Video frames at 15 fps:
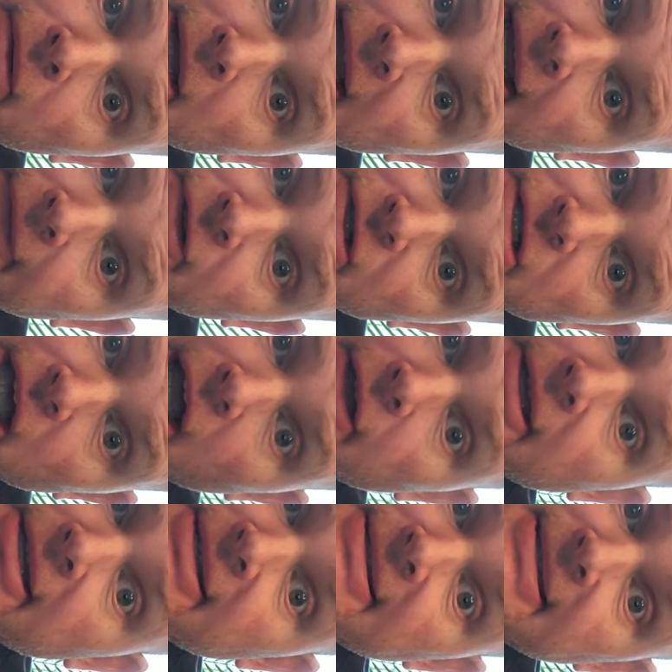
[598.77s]
if you're
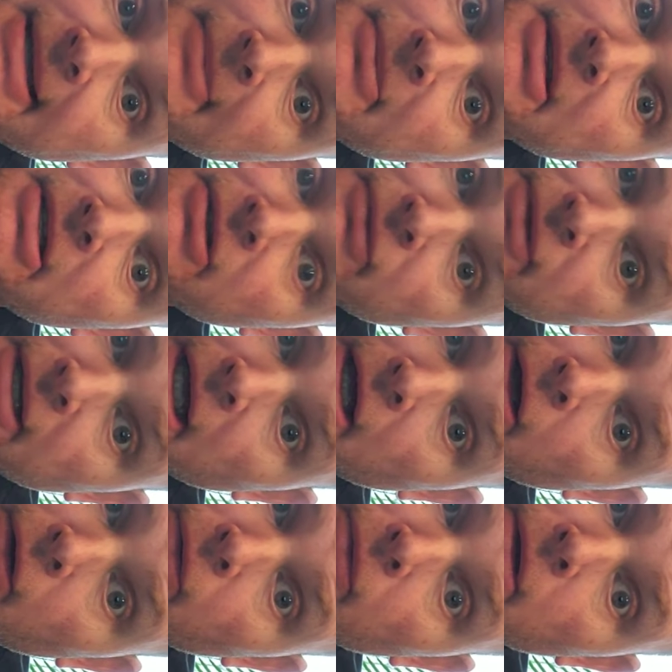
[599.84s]
talking on something you
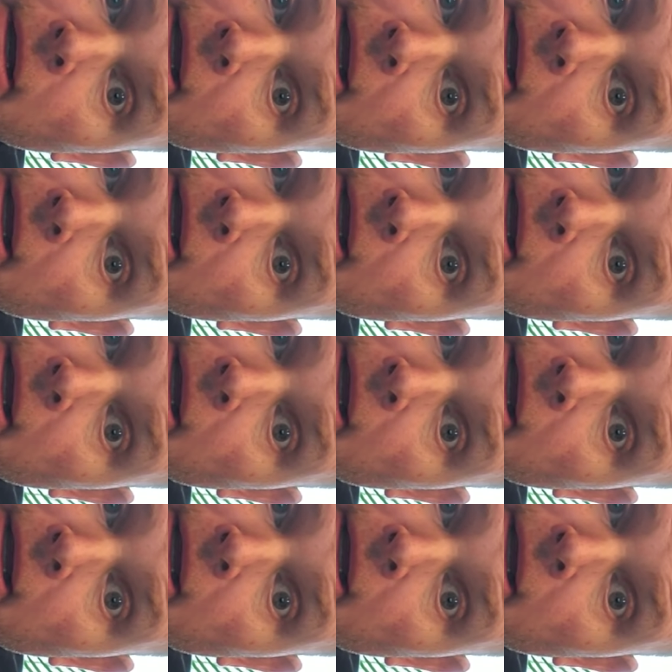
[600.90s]
know,